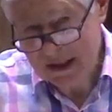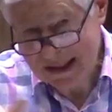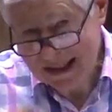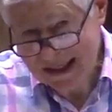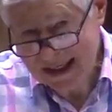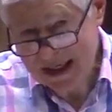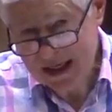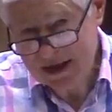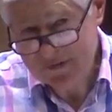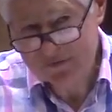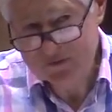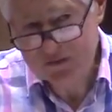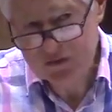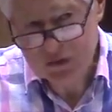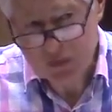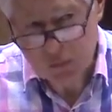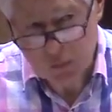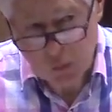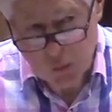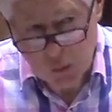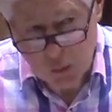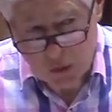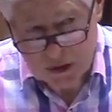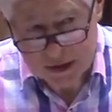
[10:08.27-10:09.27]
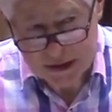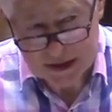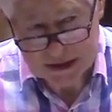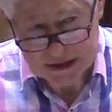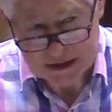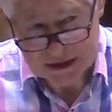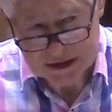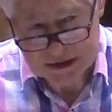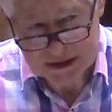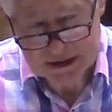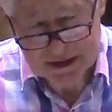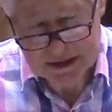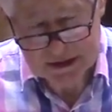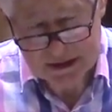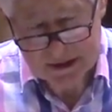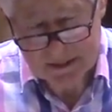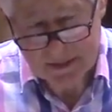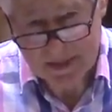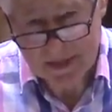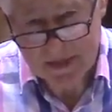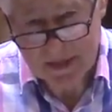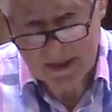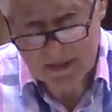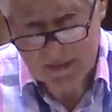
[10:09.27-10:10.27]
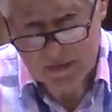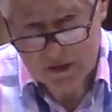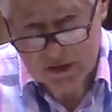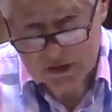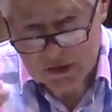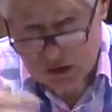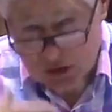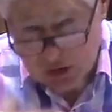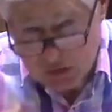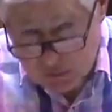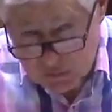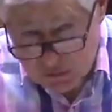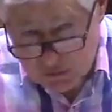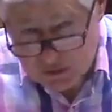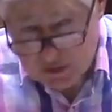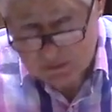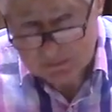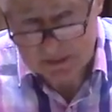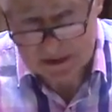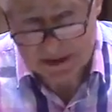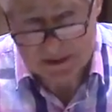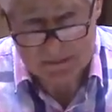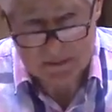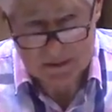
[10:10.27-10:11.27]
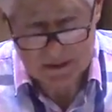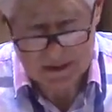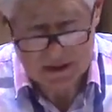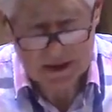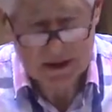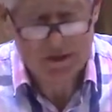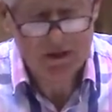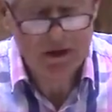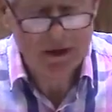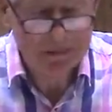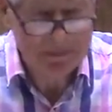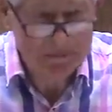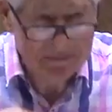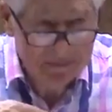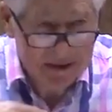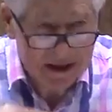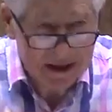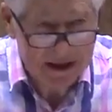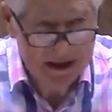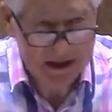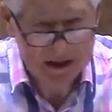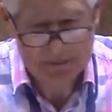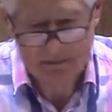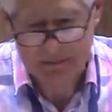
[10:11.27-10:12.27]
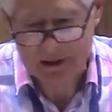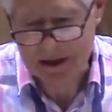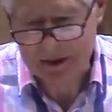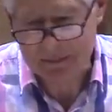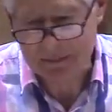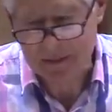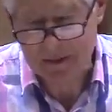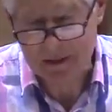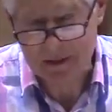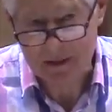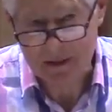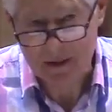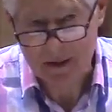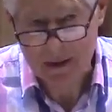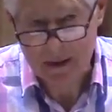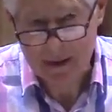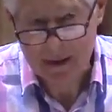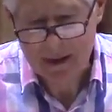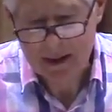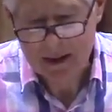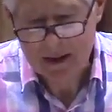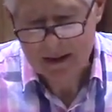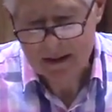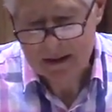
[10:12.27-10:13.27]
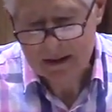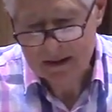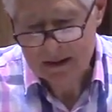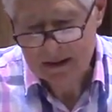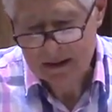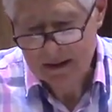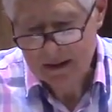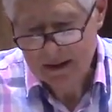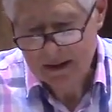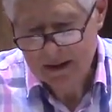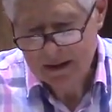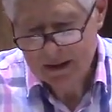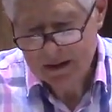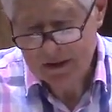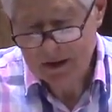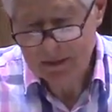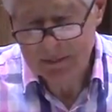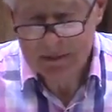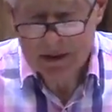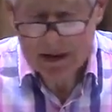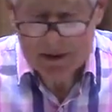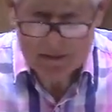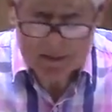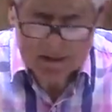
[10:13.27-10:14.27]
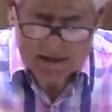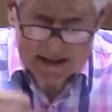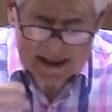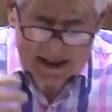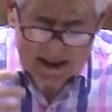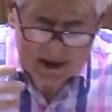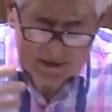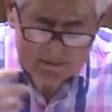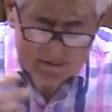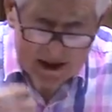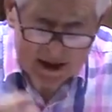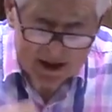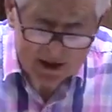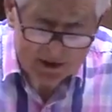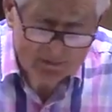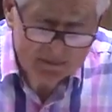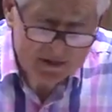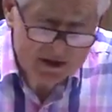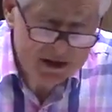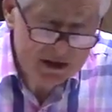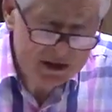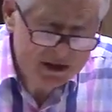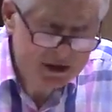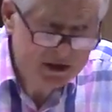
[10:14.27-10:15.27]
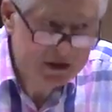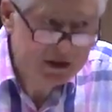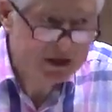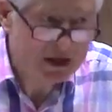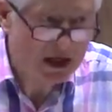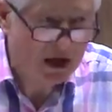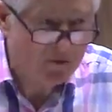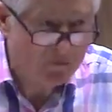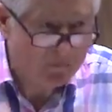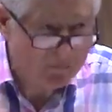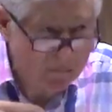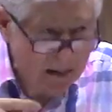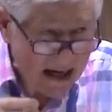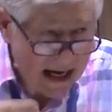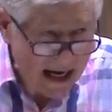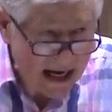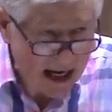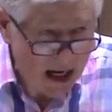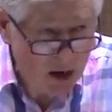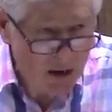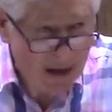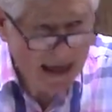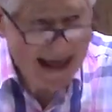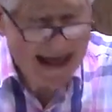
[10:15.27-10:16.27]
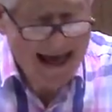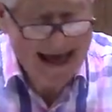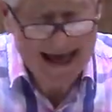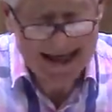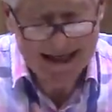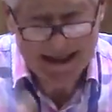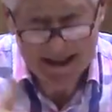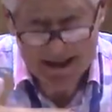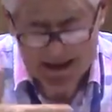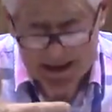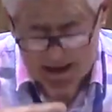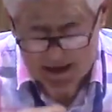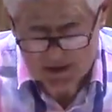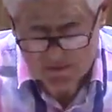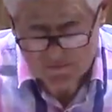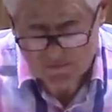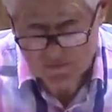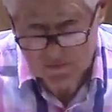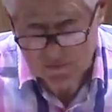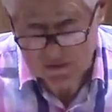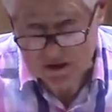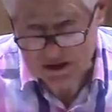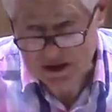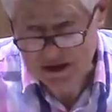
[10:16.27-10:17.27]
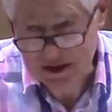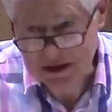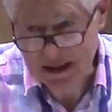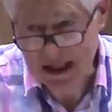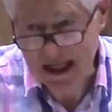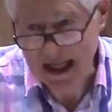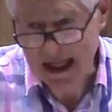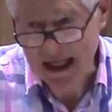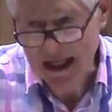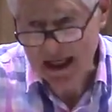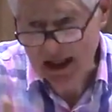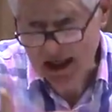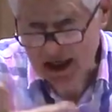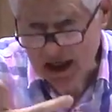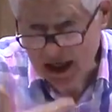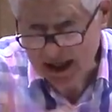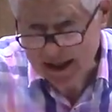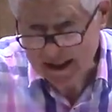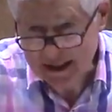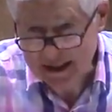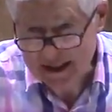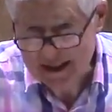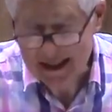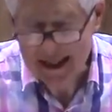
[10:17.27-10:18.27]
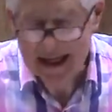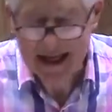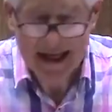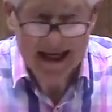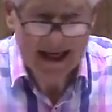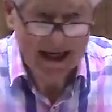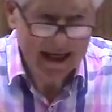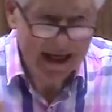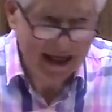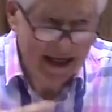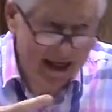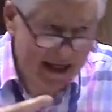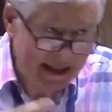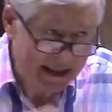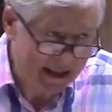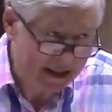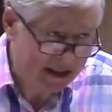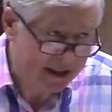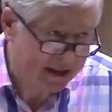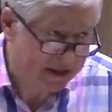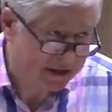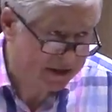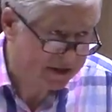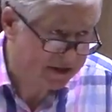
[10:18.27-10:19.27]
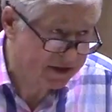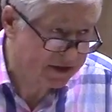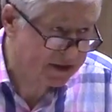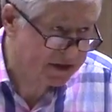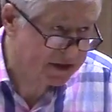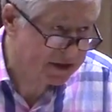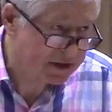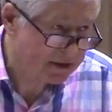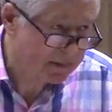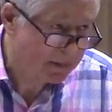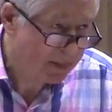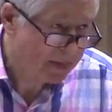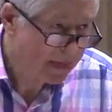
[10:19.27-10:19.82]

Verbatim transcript: left wingers, the news people, the media people, the people that are in positions of power and influence are like aliens.